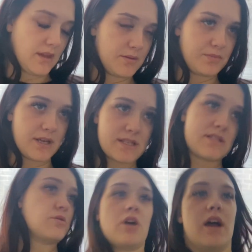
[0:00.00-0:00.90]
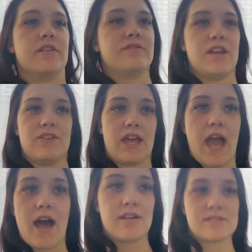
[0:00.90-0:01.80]
Blake's still kind of leaving the
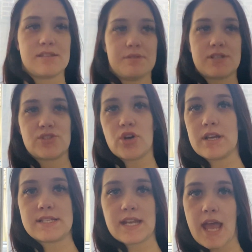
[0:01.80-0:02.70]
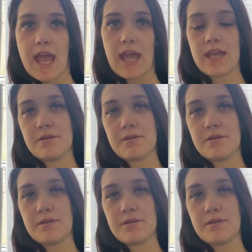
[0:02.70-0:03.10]
house. He went to soccer today,